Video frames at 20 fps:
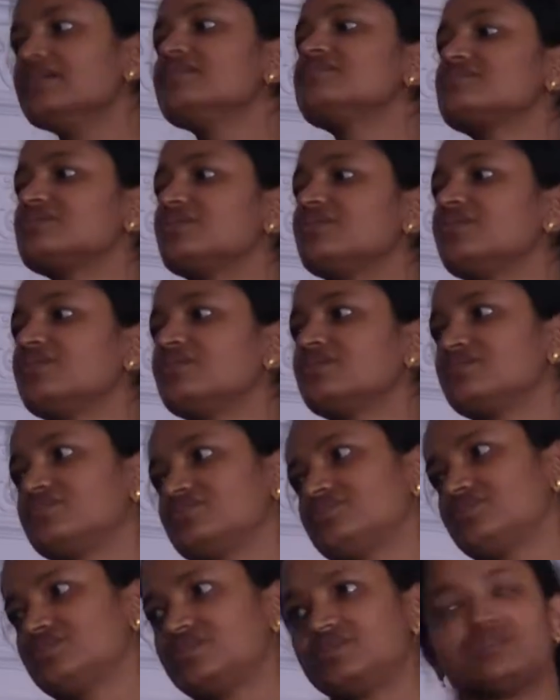So
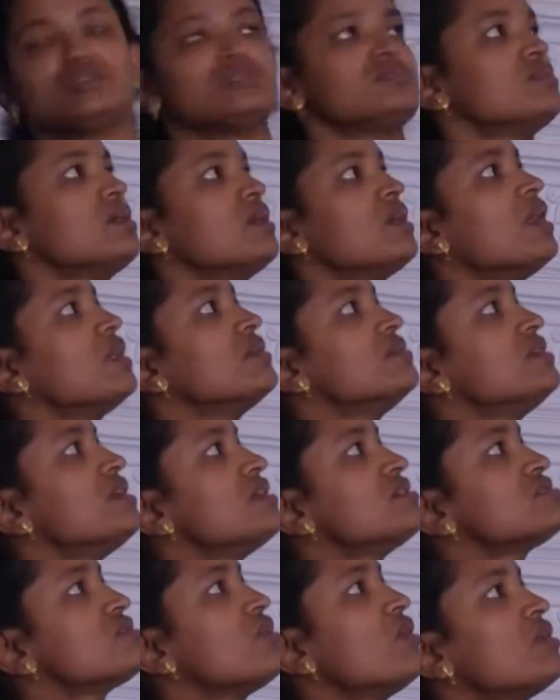
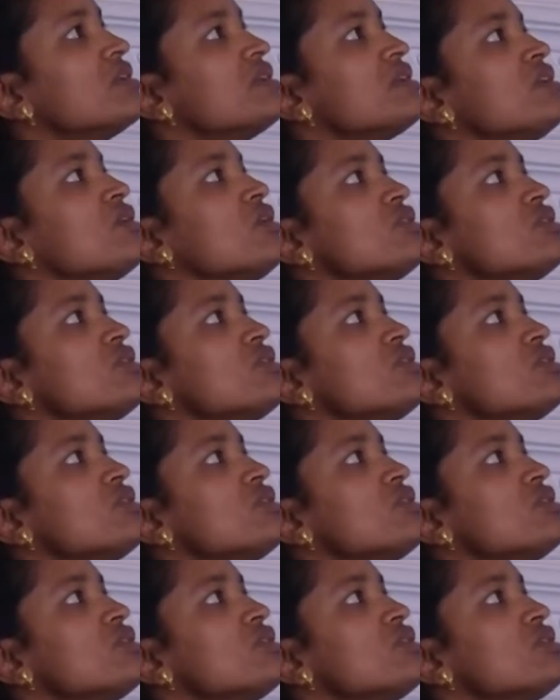there is already